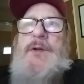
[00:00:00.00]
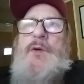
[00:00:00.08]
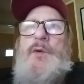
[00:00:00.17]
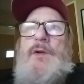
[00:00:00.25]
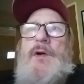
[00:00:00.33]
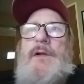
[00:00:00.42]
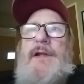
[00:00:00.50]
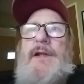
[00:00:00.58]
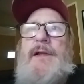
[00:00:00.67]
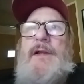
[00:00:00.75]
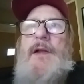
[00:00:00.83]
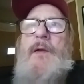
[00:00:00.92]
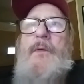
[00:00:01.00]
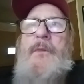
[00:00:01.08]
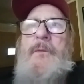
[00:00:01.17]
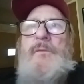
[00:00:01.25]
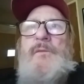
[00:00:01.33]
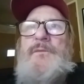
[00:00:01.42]
been going on lately
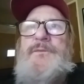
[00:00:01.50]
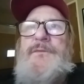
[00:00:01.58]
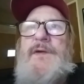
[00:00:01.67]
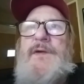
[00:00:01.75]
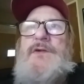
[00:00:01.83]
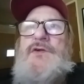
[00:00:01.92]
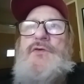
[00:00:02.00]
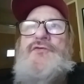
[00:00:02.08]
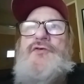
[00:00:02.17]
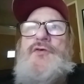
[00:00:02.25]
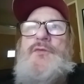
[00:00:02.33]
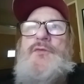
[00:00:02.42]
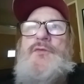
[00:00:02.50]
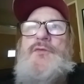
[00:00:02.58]
in the YouTube